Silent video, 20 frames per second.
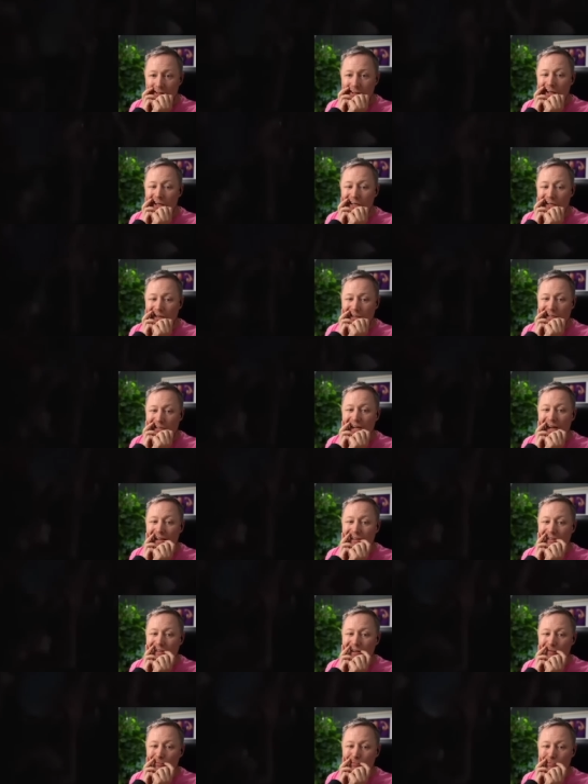In a
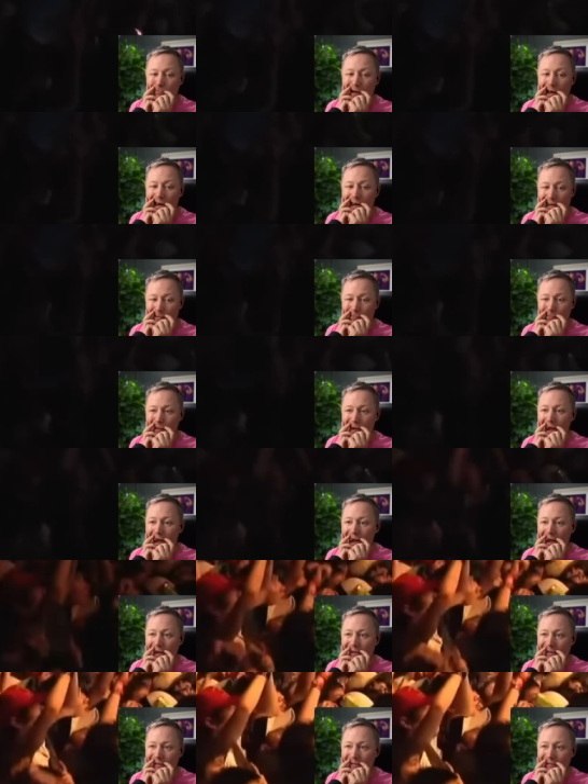goddamn body
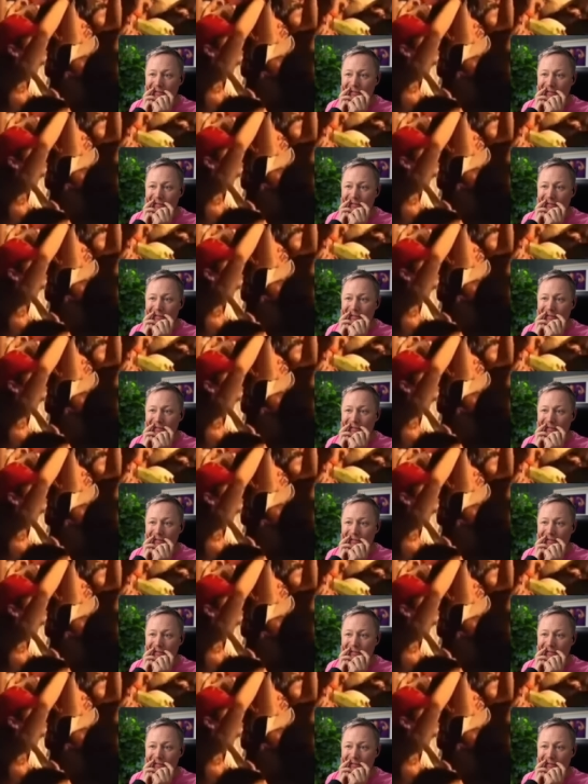bag.